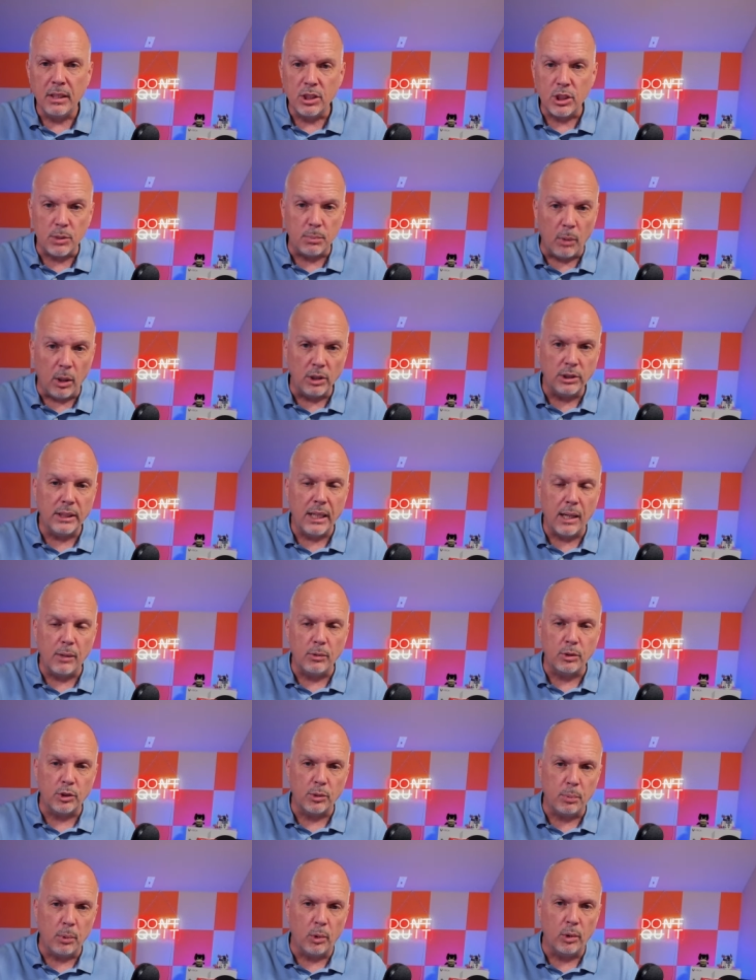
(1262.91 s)
Smart tag
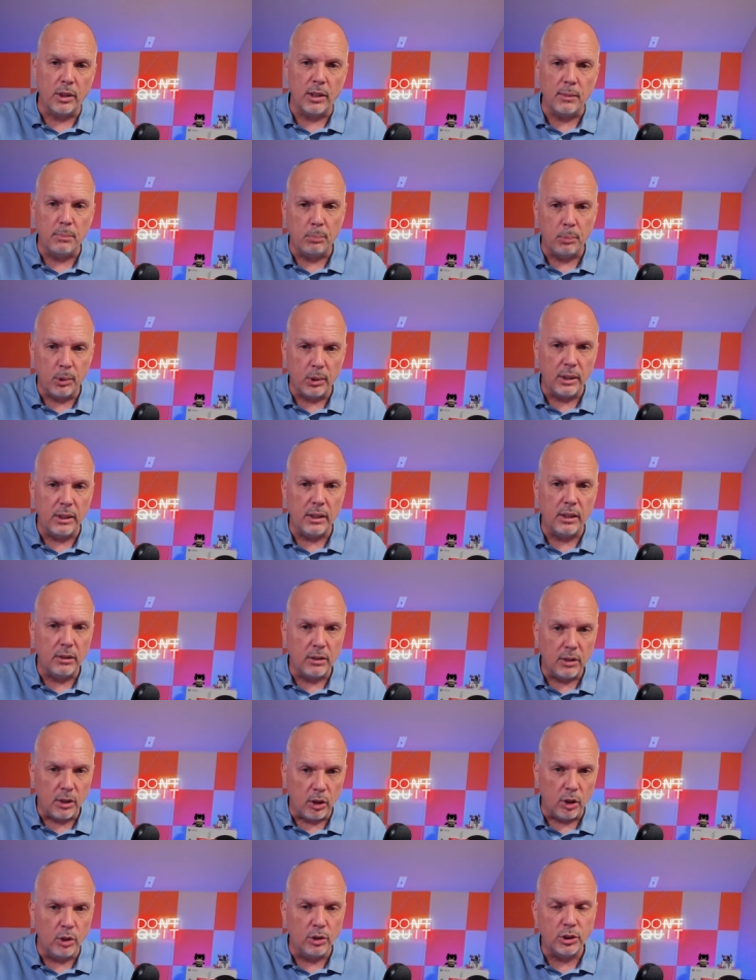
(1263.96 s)
was reporting pretty
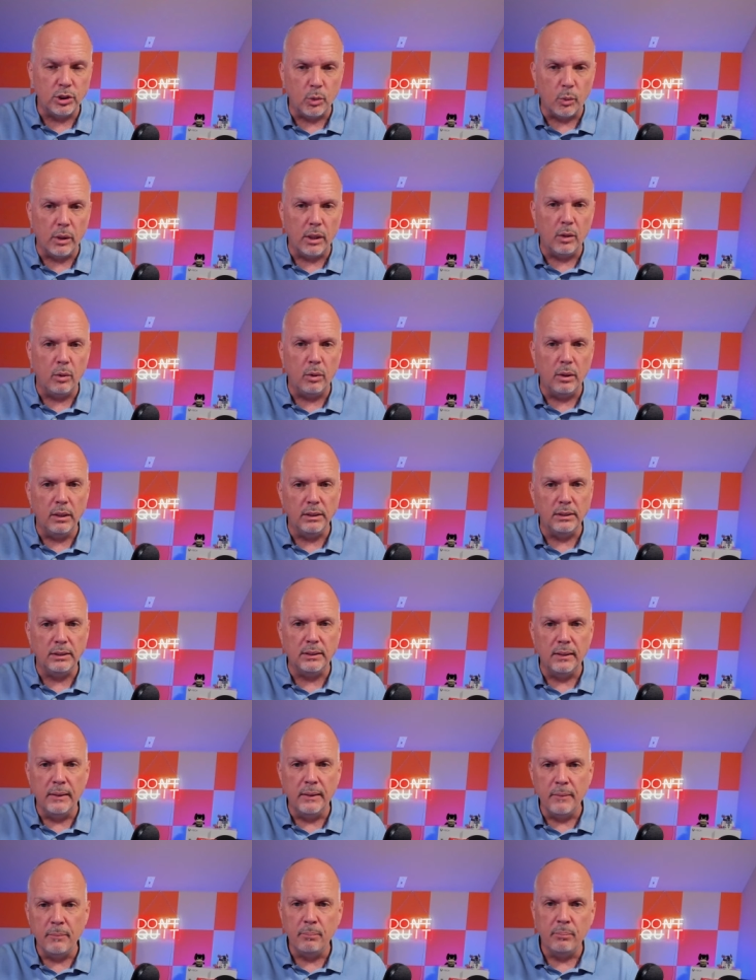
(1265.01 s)
close to where it
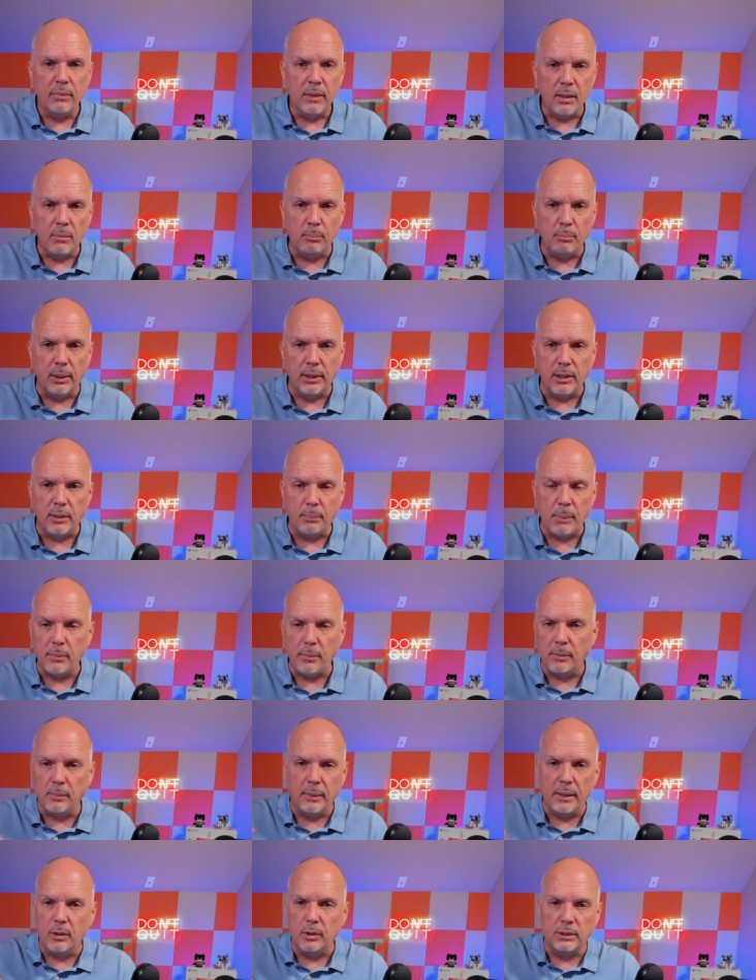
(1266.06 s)
was, but the
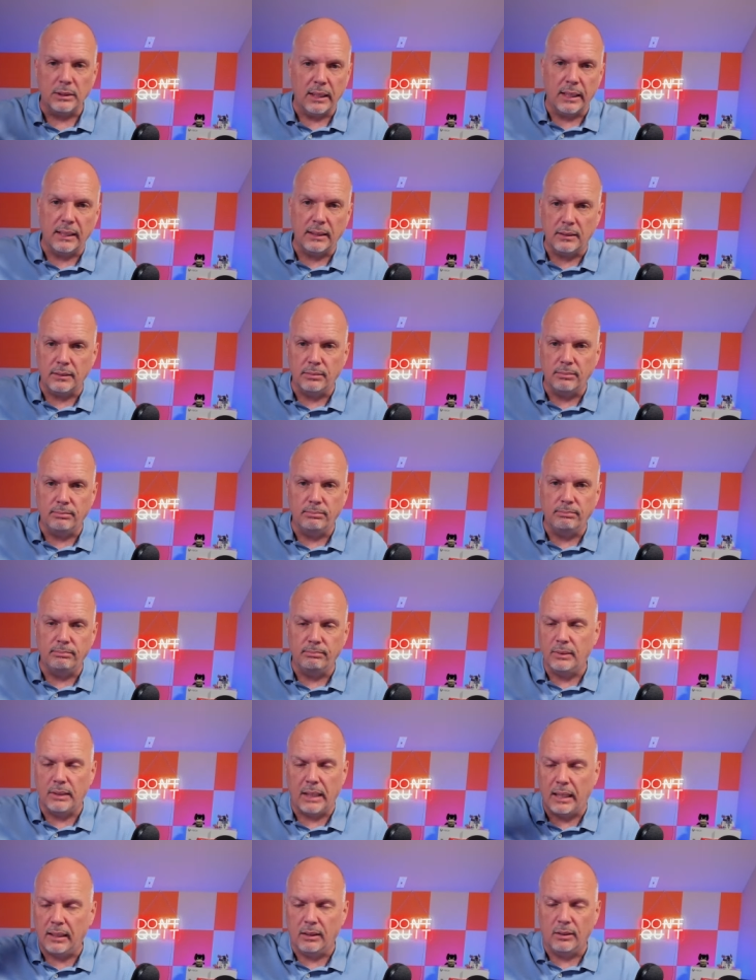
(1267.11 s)
Pebble Bee was like
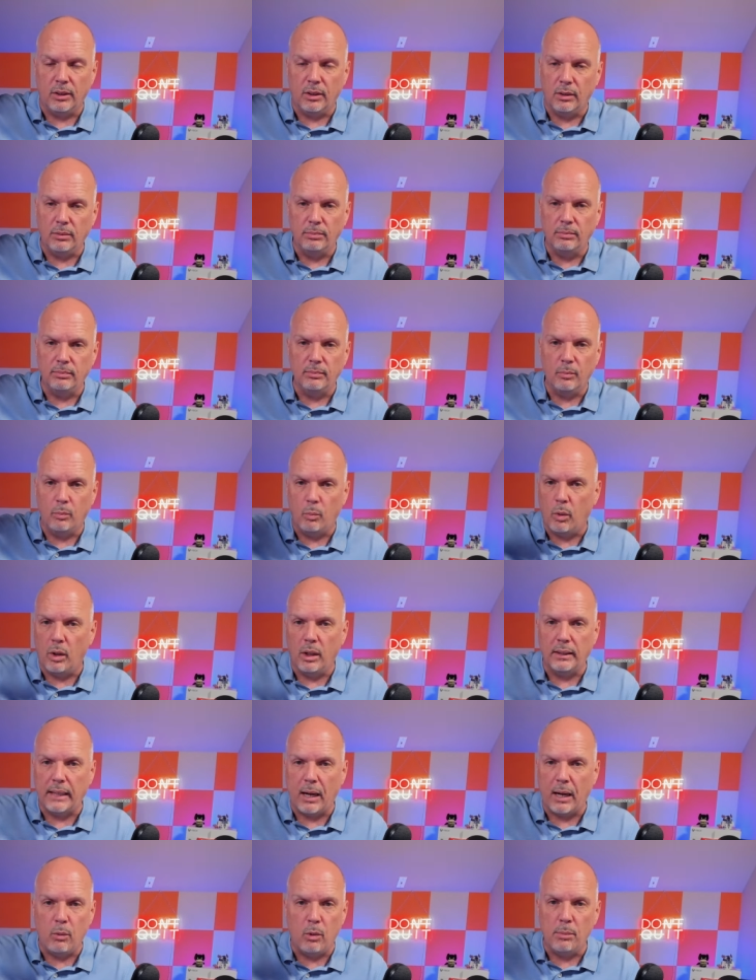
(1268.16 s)
I don't know.
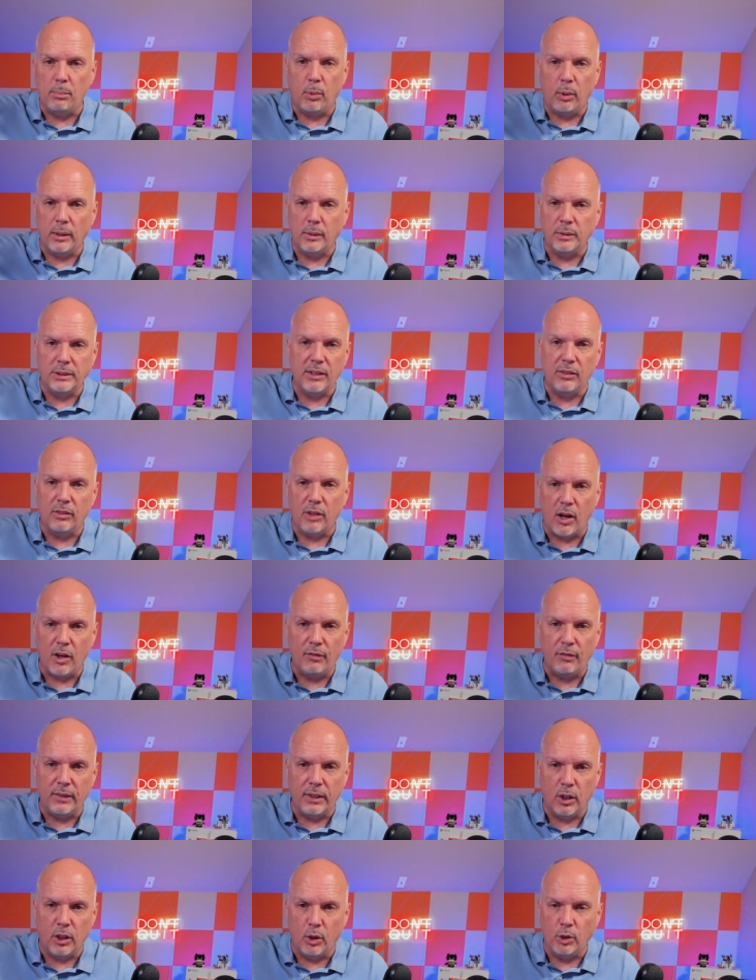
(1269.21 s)
One at one point he was even
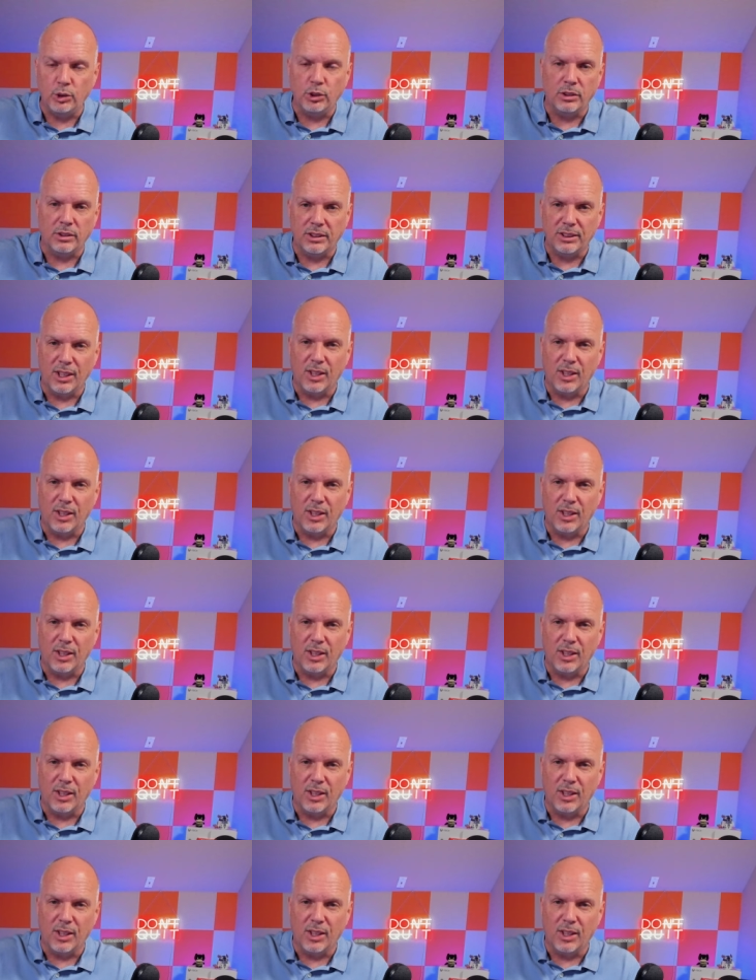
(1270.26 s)
off in the ocean